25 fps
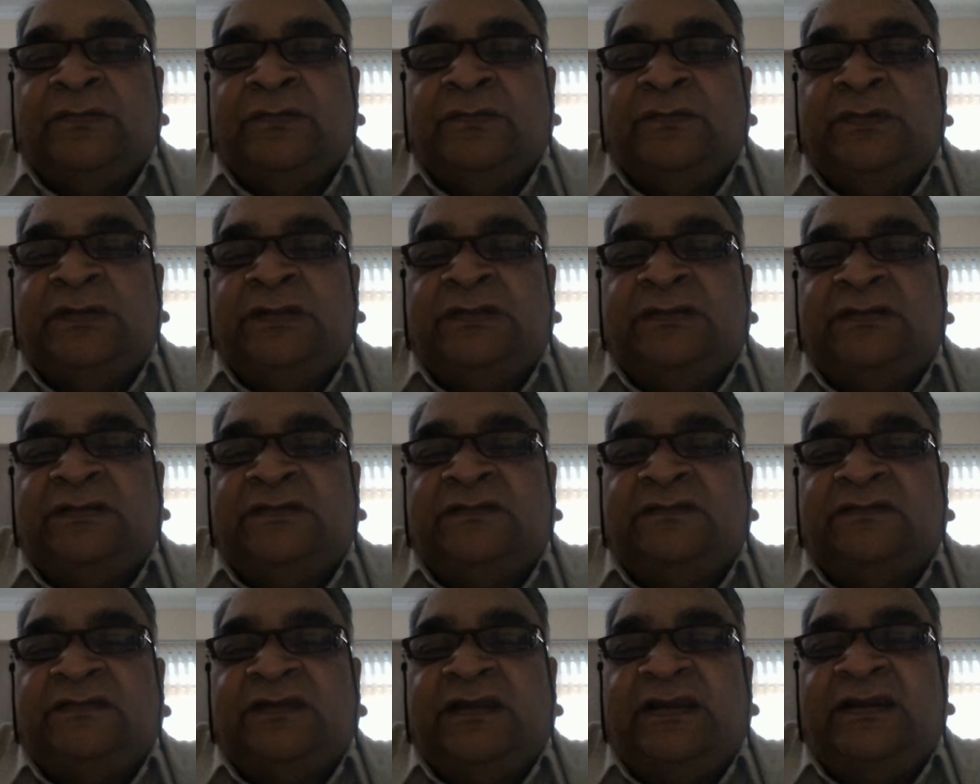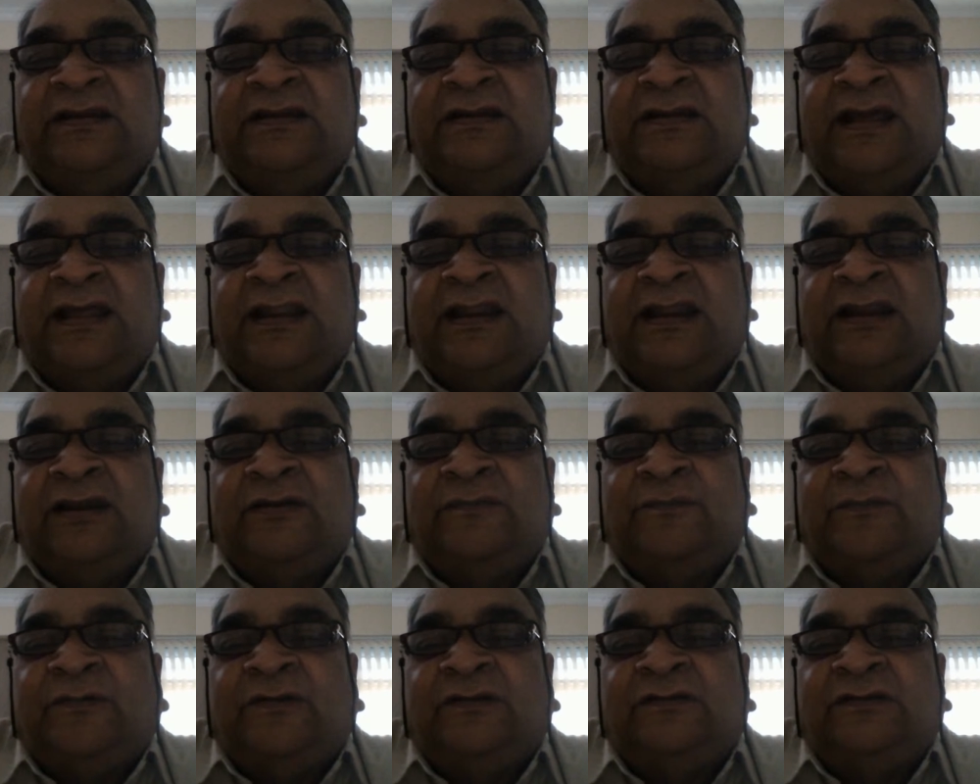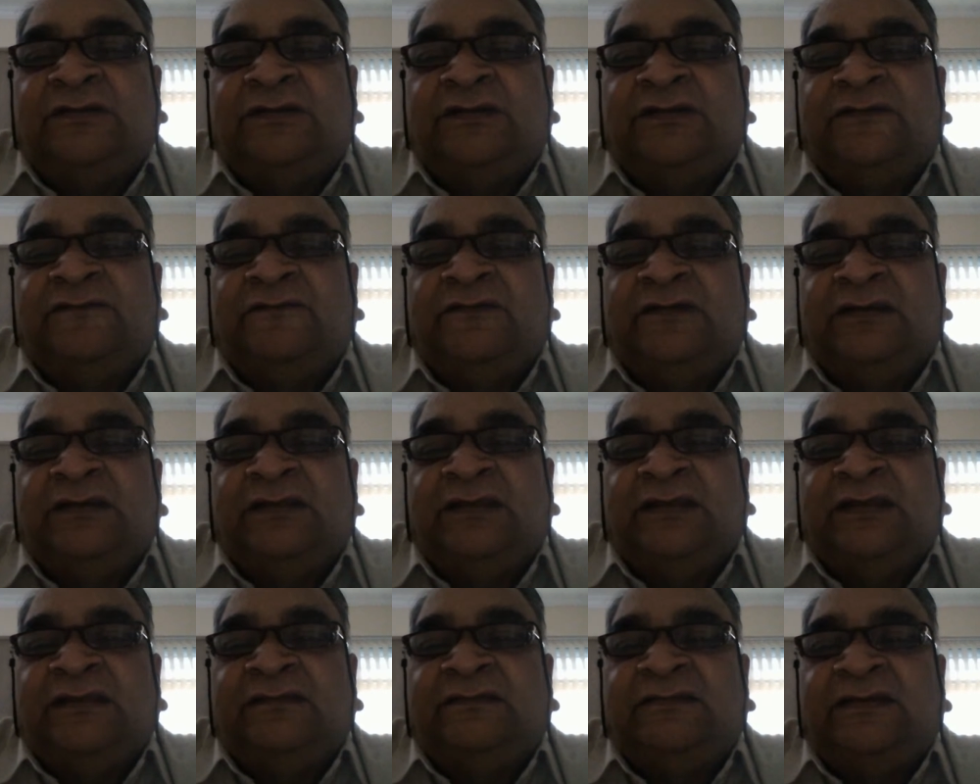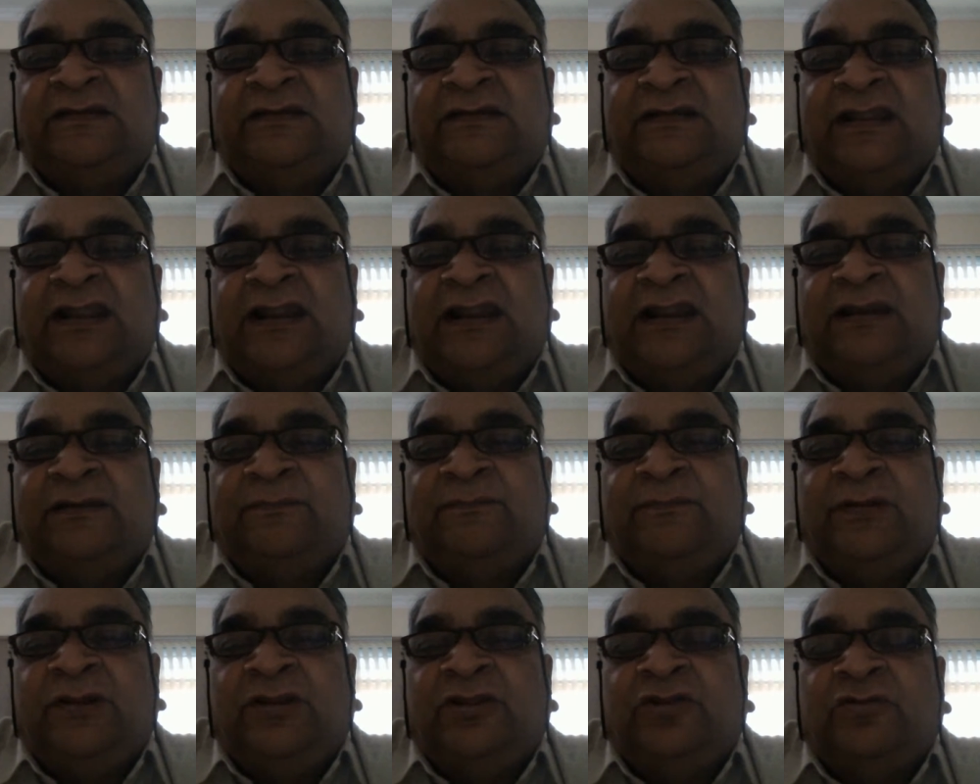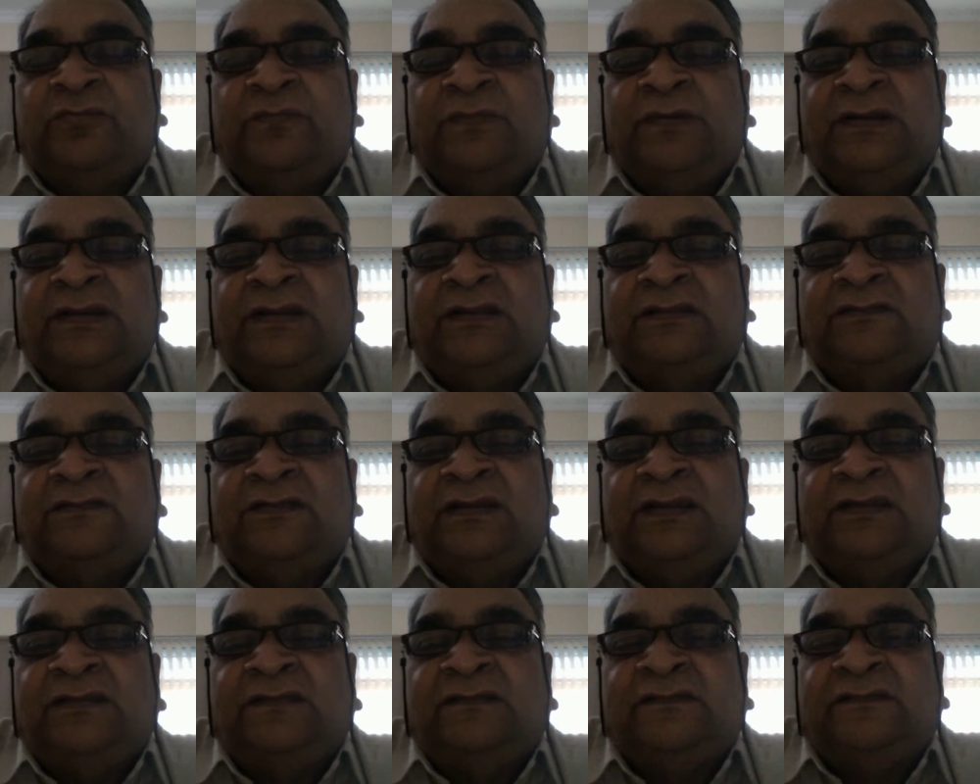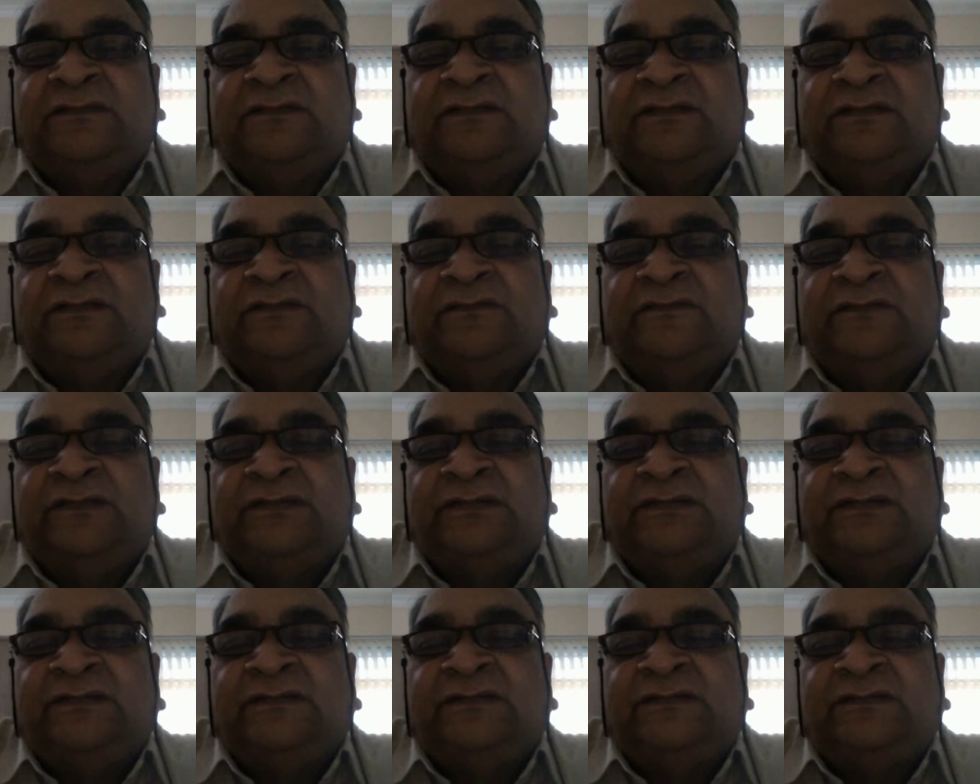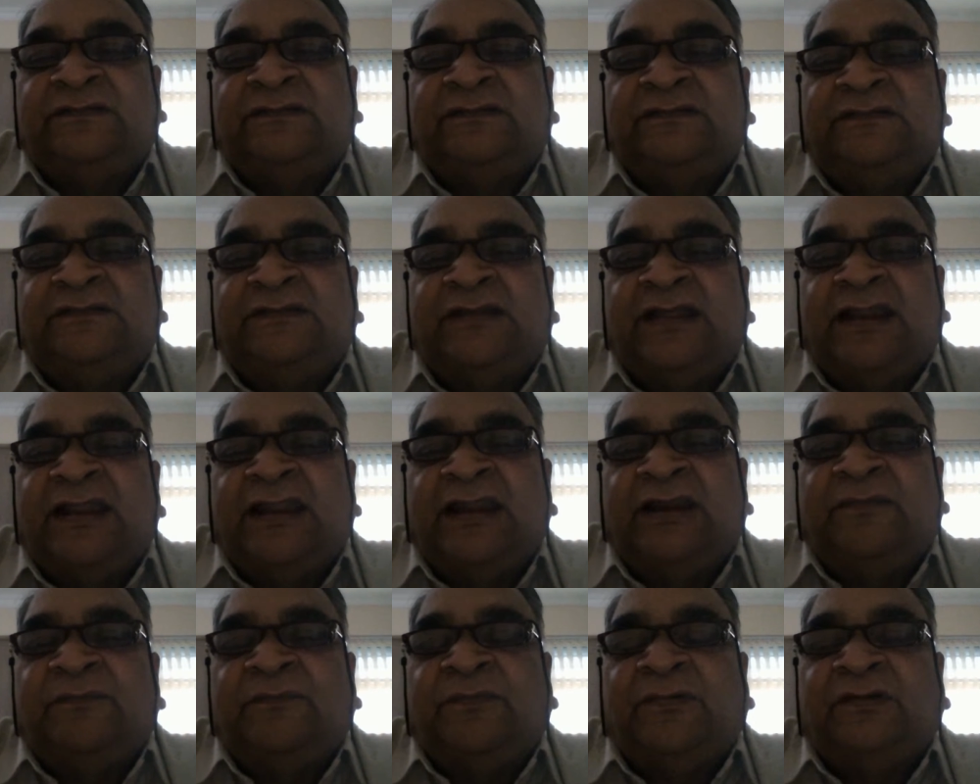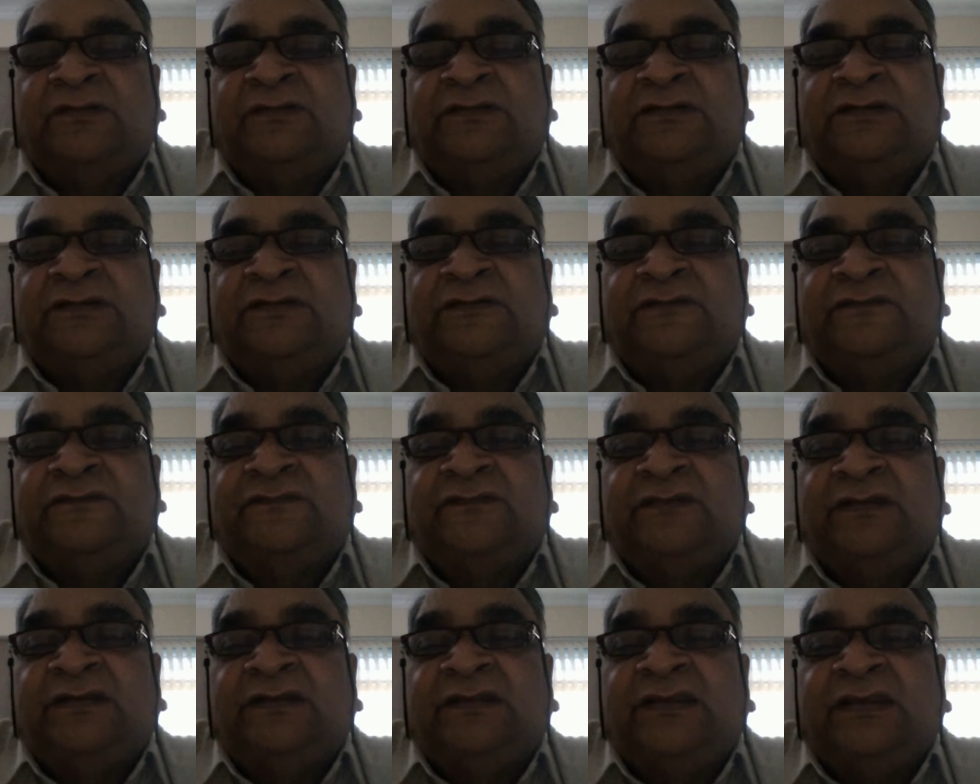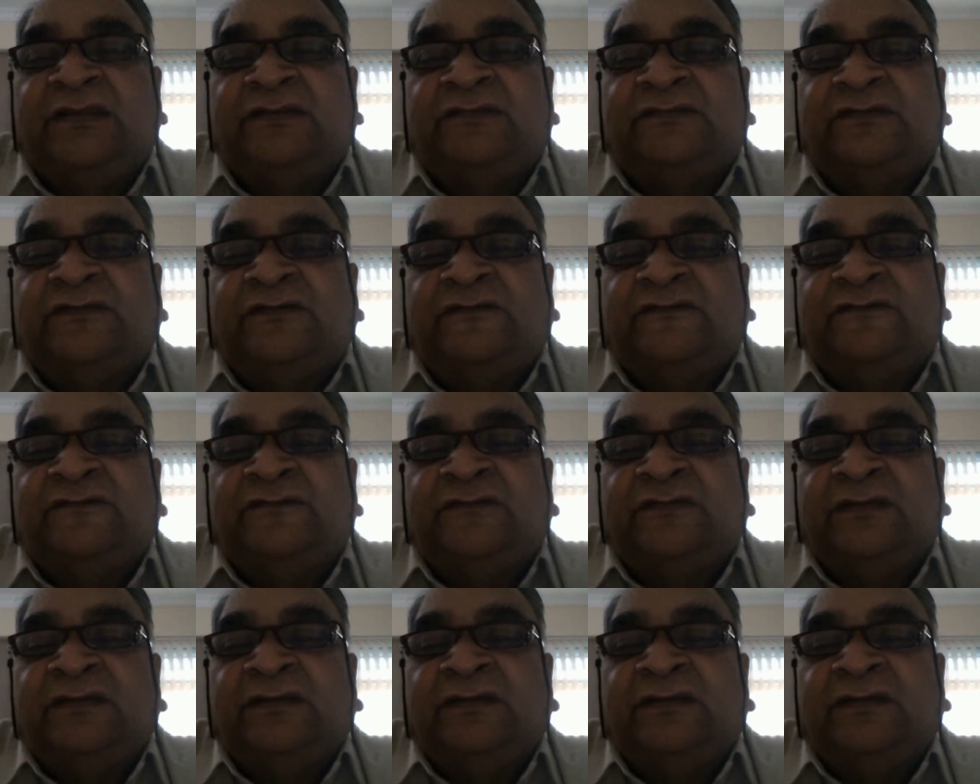which is indirect positive in case indirect bilirubin is raised, which is direct positive in case of